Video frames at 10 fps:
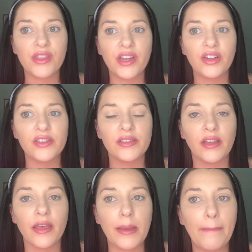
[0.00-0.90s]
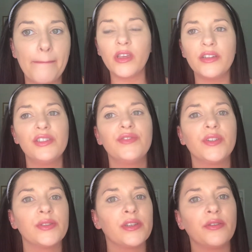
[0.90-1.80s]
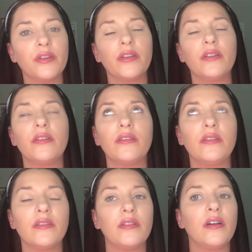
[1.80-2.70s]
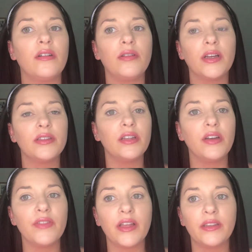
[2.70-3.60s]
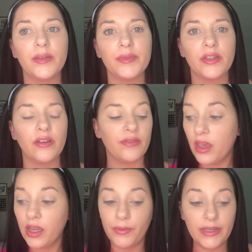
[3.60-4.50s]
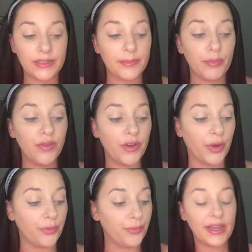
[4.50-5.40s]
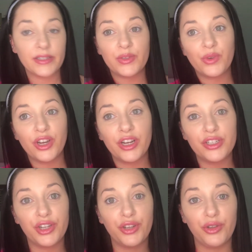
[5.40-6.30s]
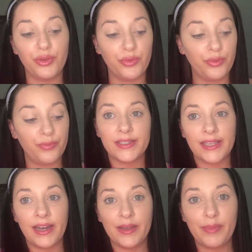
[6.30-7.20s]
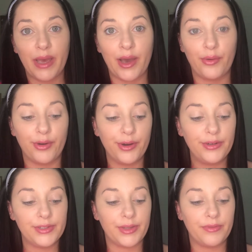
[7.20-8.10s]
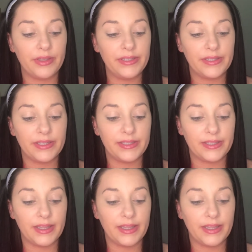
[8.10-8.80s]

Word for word: They're just like, it just feels so good. Y'all, I love that lip stuff. Anyways, moving on. Next, we're going to do setting powder. So this is